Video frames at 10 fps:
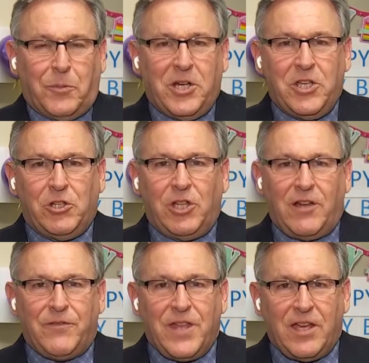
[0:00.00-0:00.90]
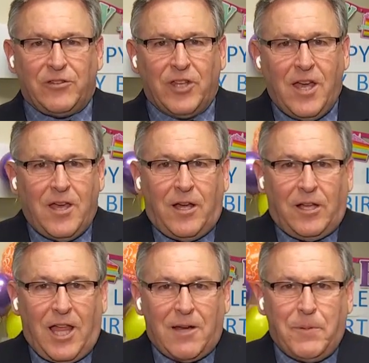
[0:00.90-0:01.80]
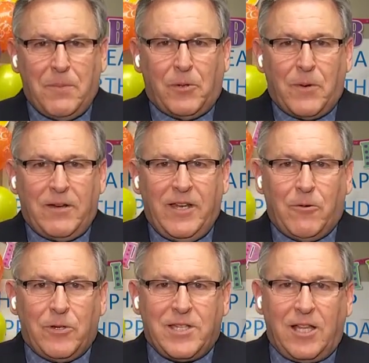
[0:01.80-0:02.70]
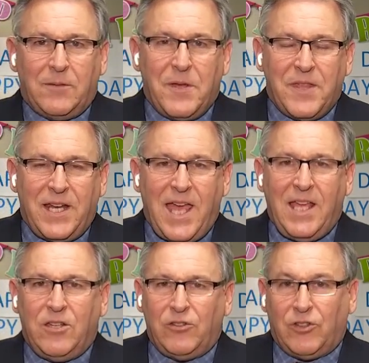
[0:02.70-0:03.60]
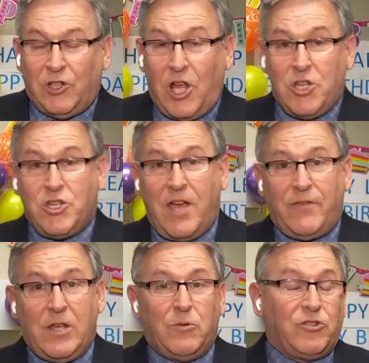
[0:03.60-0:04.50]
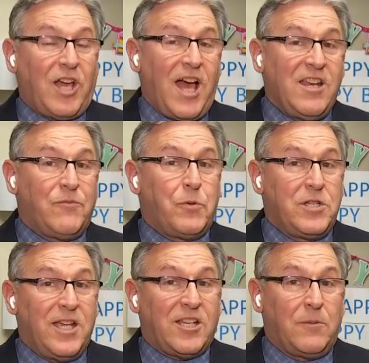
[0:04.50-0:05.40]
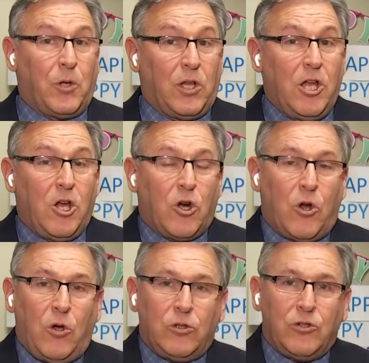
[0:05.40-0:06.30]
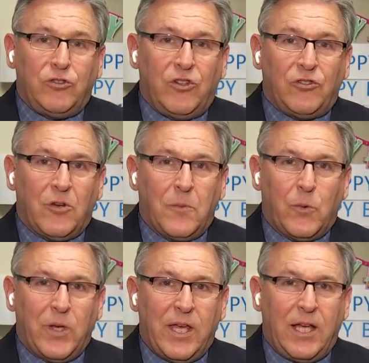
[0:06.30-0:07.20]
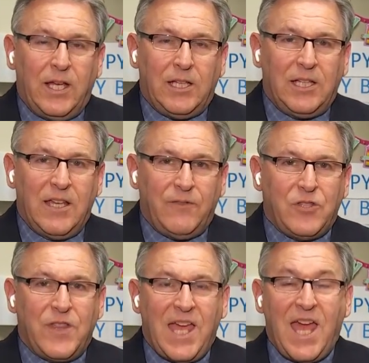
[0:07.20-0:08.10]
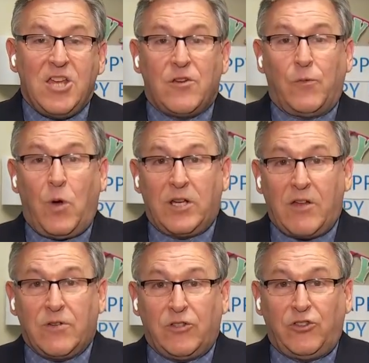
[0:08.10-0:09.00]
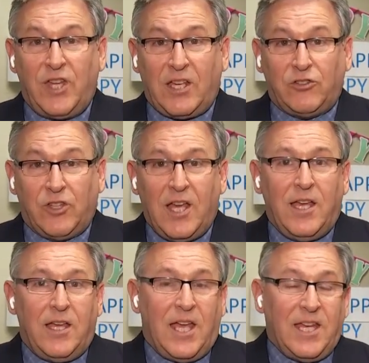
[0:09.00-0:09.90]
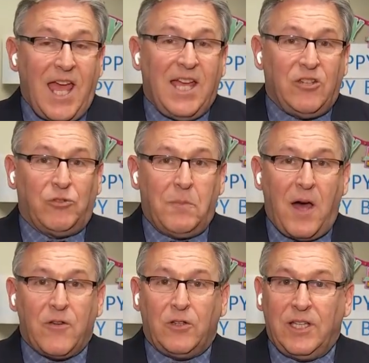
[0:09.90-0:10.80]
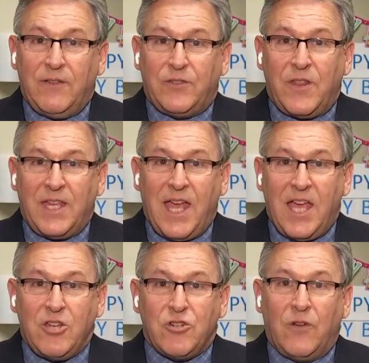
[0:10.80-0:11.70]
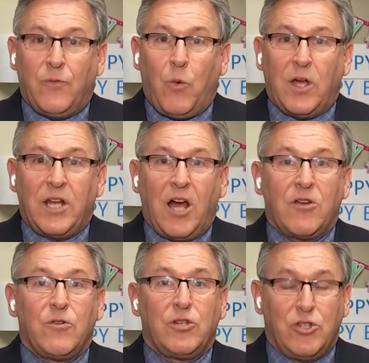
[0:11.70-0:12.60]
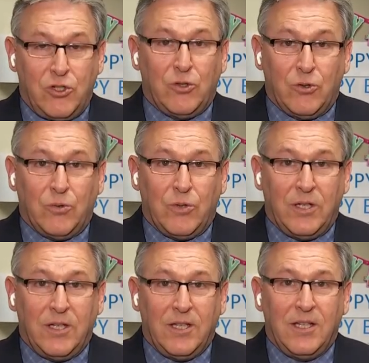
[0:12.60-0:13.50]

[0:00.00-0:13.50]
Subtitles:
Sabrina, you'll love this. A lot of people around here were telling me that Ada's longevity was kind of predictable. Her older sister, Maria, lived to the age of 106, and Ada's mother lived to the age of 102.